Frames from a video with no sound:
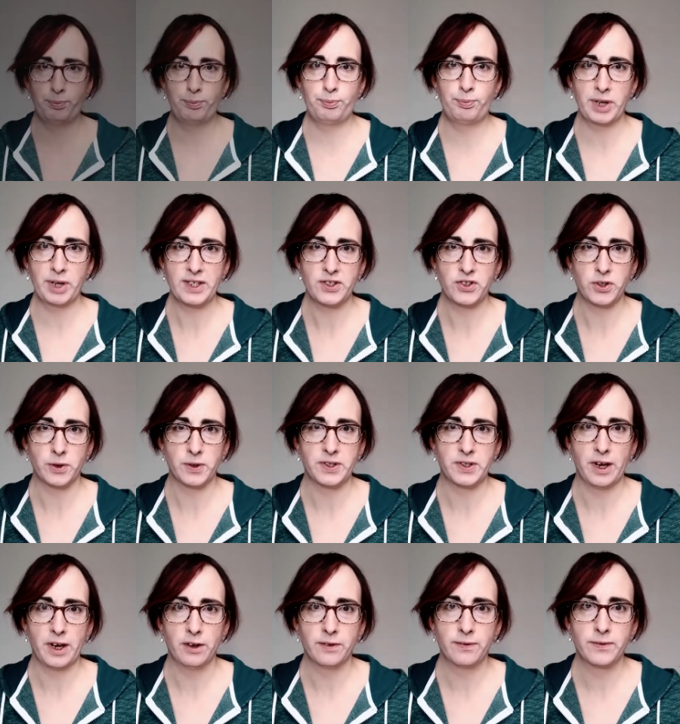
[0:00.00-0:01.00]
Brace
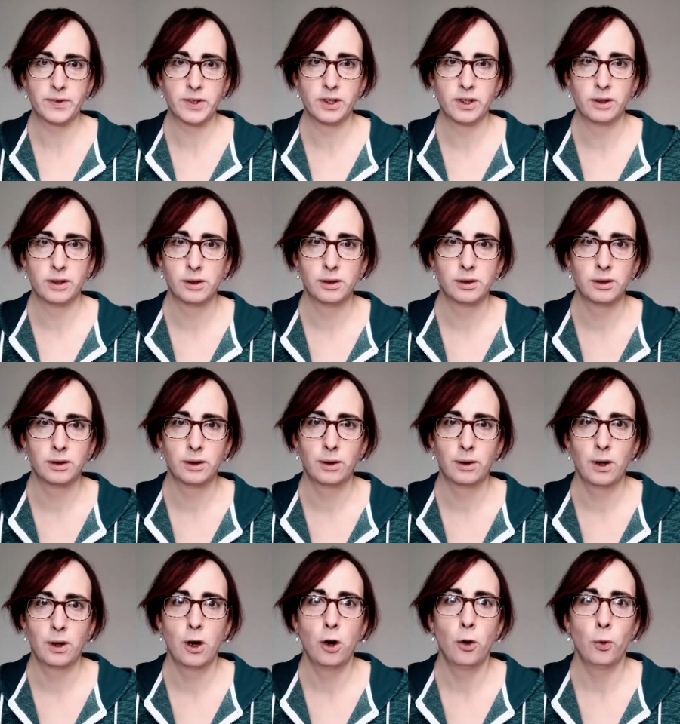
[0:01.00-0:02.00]
yourselves.
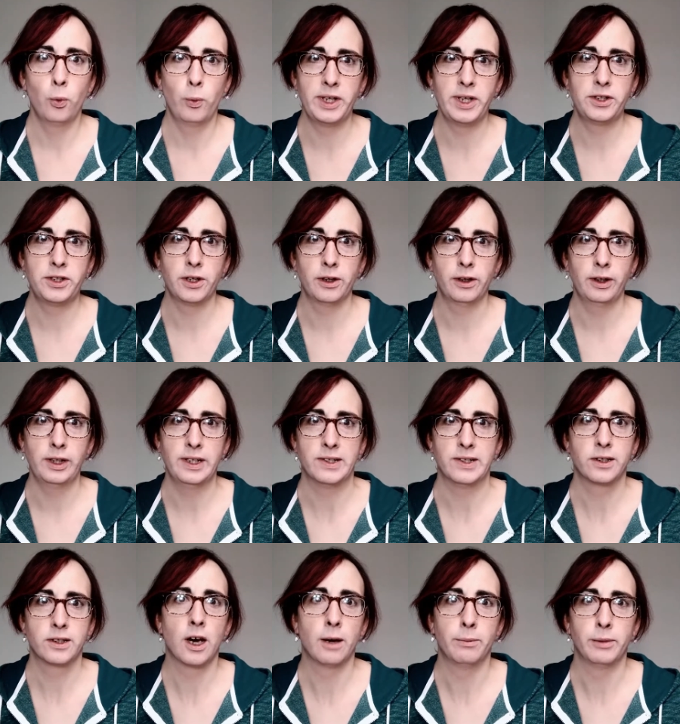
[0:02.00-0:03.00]
Winter is
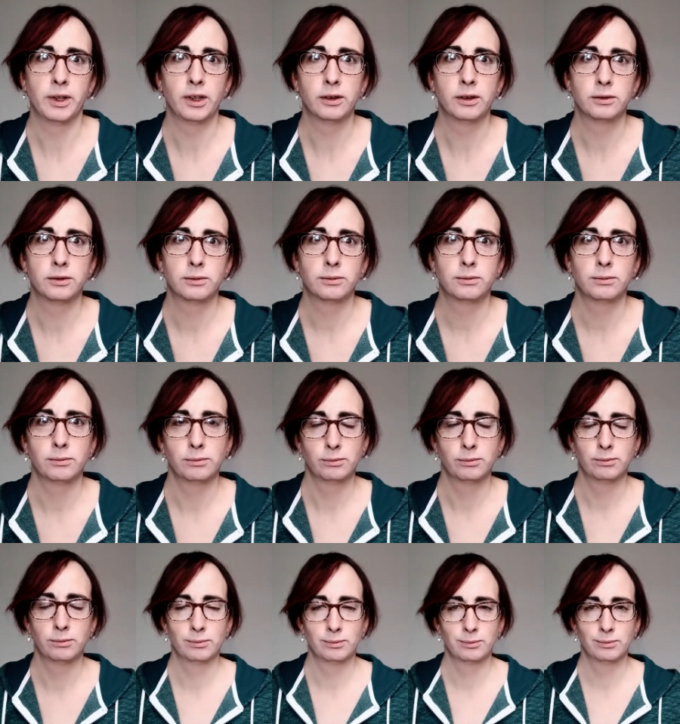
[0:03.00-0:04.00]
coming.
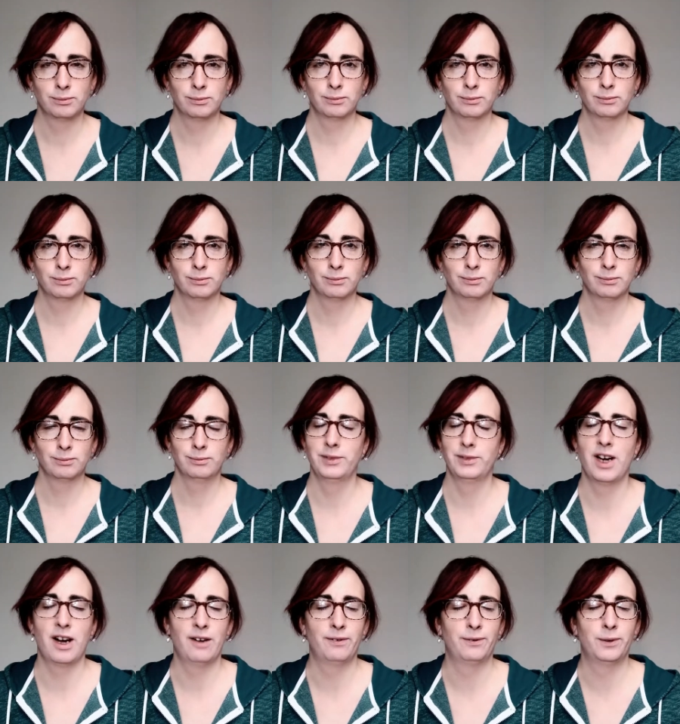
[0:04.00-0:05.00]

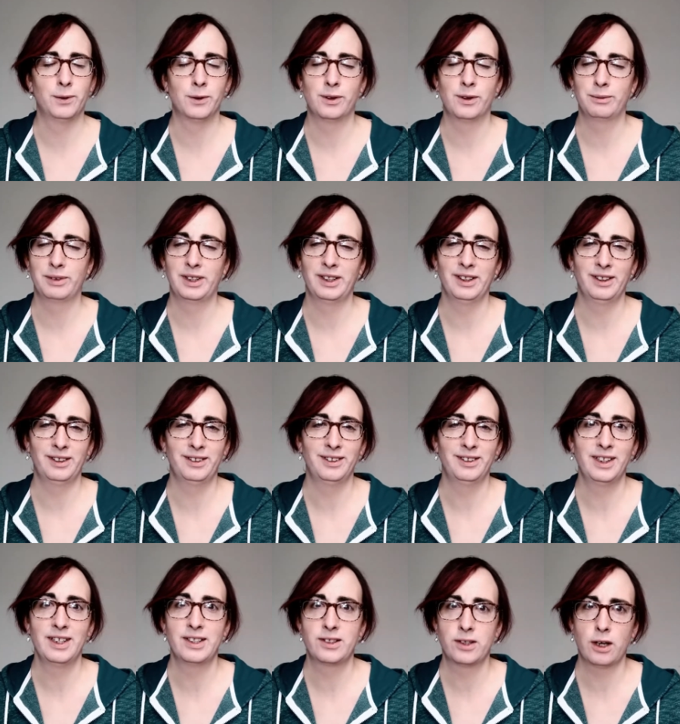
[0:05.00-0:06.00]
Nah, fool, I'm kidding.
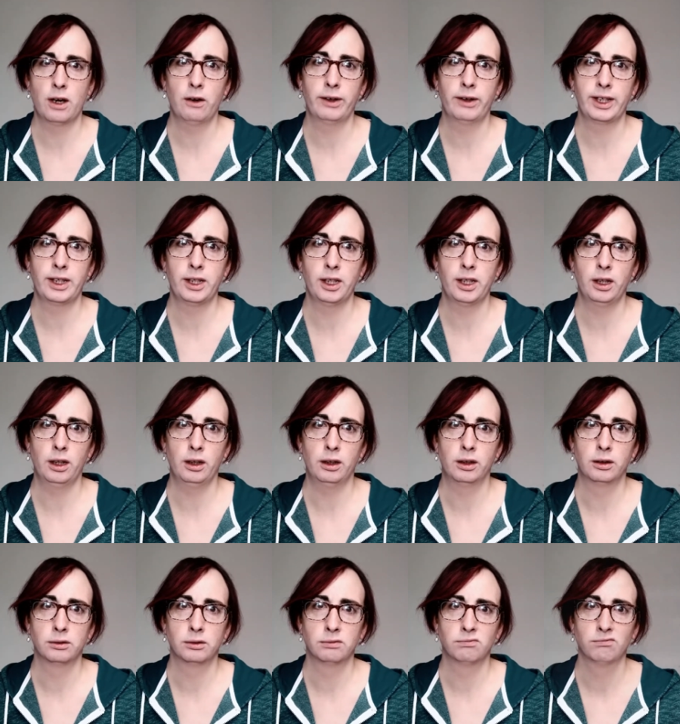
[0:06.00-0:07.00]
It's already here.
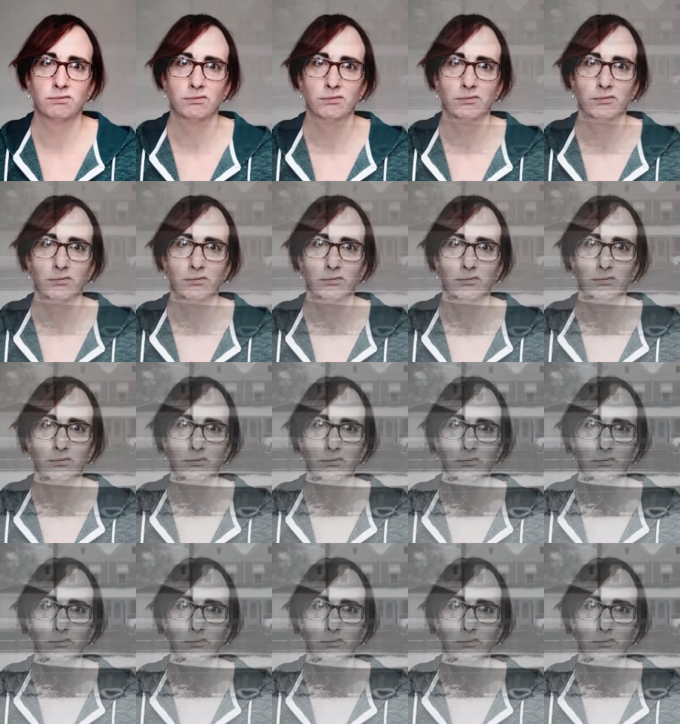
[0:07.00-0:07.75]
Hey